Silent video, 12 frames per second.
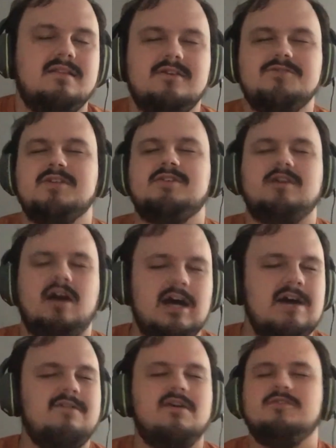There's a
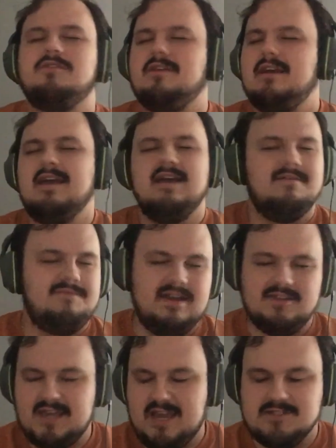ton of other
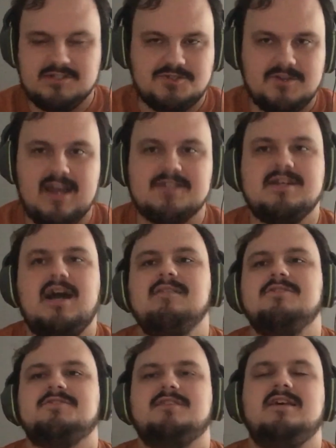fantastic tracks on
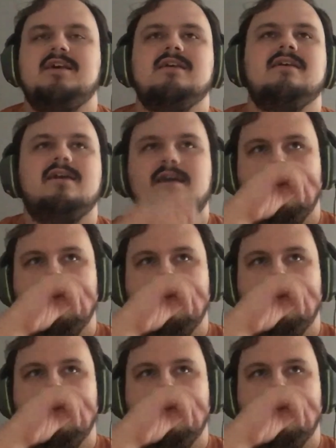this thing